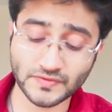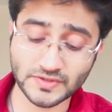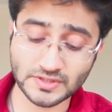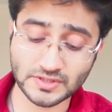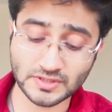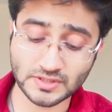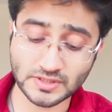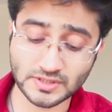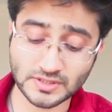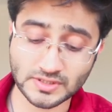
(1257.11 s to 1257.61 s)

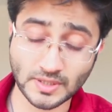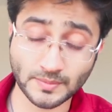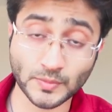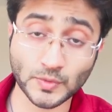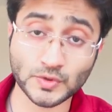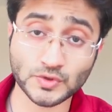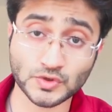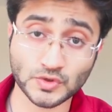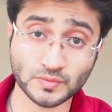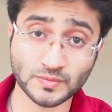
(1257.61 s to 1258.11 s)
which is
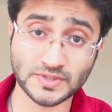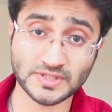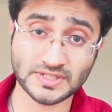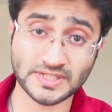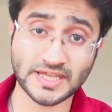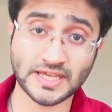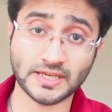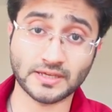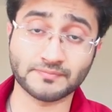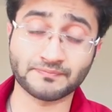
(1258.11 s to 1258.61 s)
supposed to be
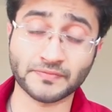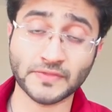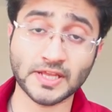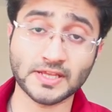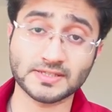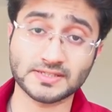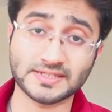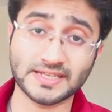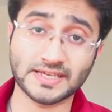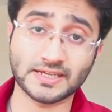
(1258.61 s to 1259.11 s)

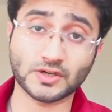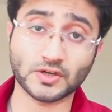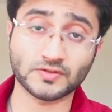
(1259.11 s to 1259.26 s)
stay